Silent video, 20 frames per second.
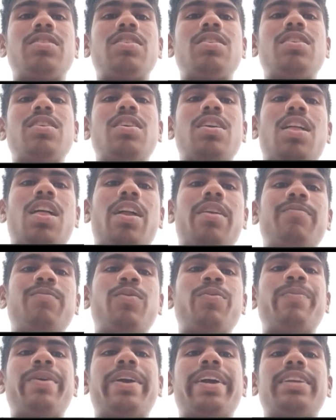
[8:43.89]
and
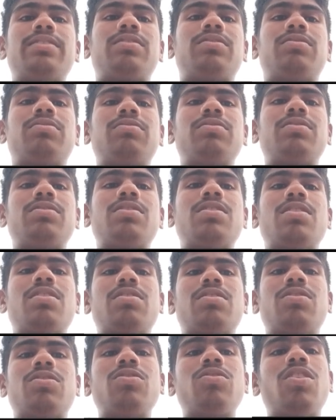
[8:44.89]
moments do
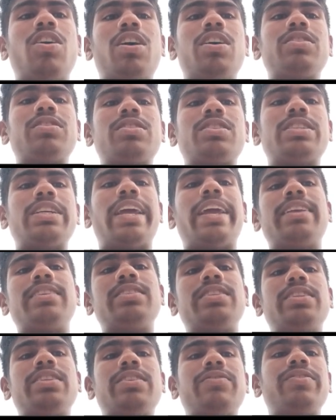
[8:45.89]
not change in
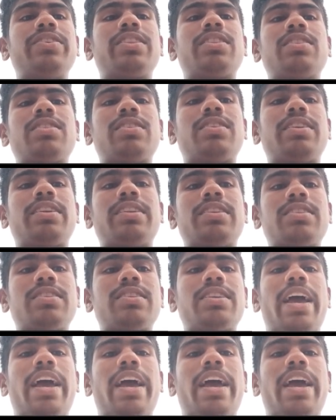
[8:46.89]
with time.